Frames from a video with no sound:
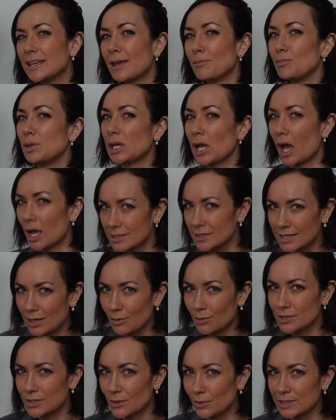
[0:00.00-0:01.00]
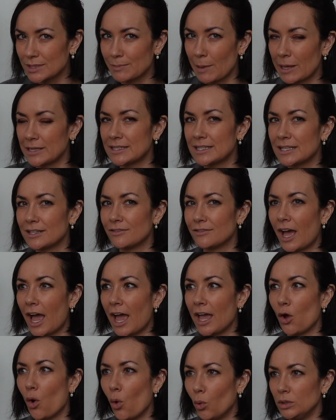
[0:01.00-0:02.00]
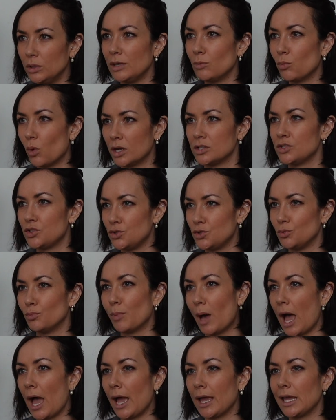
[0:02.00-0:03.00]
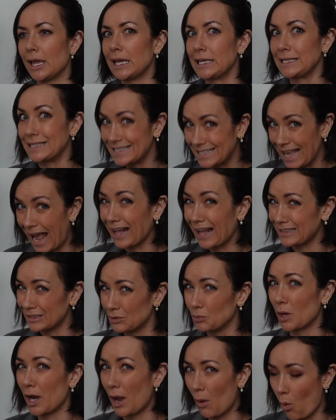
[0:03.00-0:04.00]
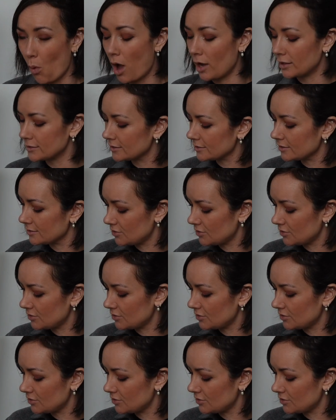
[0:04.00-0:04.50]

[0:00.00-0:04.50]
And because they were so expensive, I only want to buy exactly what I want.